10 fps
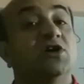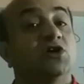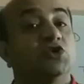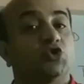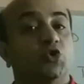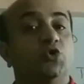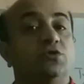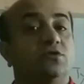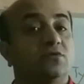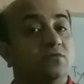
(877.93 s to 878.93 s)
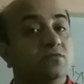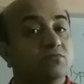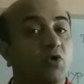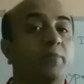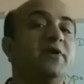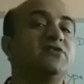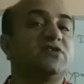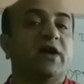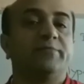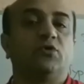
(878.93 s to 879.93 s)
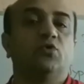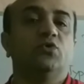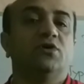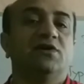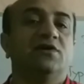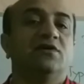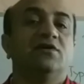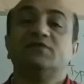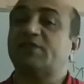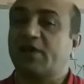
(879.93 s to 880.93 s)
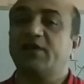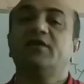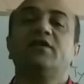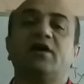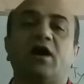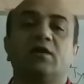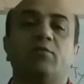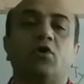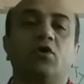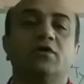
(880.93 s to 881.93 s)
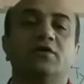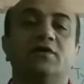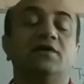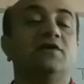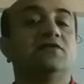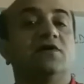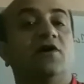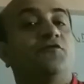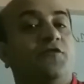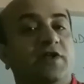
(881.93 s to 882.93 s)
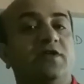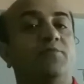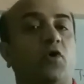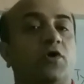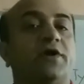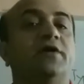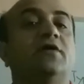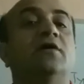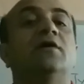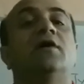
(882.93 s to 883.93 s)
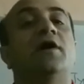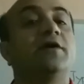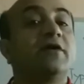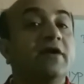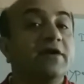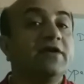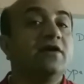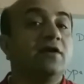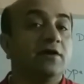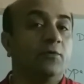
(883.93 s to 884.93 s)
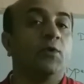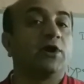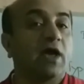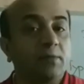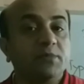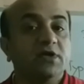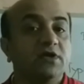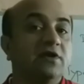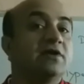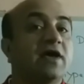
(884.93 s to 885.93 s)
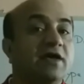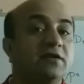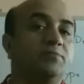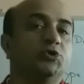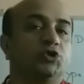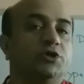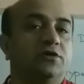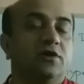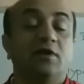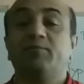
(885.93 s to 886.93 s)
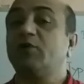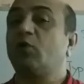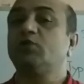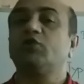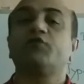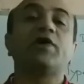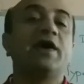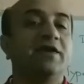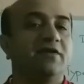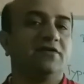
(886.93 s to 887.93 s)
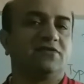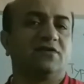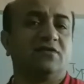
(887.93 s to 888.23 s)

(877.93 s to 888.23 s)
So Mobitz type 2 second degree heart block is a very important and critical event happening in any patient, and because of any reason.